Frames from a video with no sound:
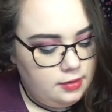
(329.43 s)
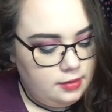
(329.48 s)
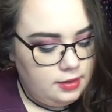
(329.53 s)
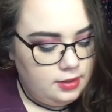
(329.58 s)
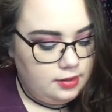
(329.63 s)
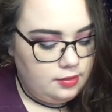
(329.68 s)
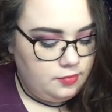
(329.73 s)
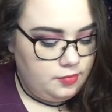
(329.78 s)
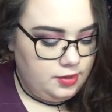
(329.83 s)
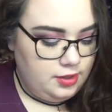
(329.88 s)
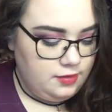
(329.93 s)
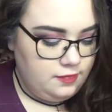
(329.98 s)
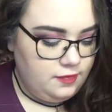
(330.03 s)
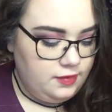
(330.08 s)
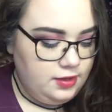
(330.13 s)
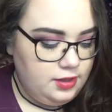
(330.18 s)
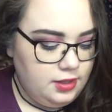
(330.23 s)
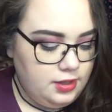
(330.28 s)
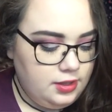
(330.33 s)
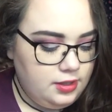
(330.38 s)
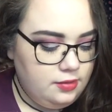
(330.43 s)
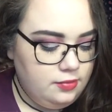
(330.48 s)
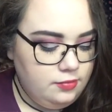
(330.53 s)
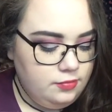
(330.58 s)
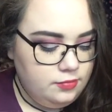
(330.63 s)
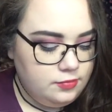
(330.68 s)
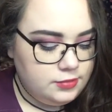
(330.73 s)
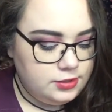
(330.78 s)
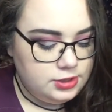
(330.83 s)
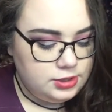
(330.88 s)
Then we have Eden,
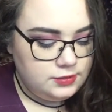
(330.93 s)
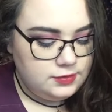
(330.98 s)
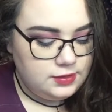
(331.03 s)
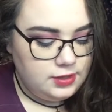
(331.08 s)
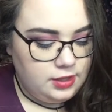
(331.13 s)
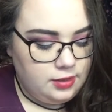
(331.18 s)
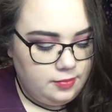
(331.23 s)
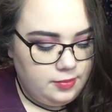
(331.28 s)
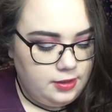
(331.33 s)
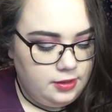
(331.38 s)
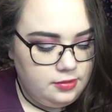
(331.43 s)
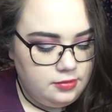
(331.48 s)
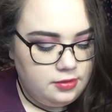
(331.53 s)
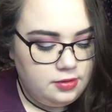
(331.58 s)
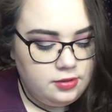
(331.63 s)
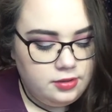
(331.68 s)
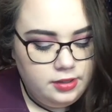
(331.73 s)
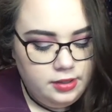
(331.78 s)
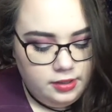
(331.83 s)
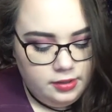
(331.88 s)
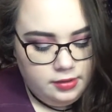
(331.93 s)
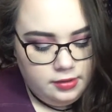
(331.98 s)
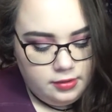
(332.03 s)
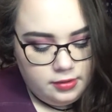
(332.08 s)
which is like a pinky color.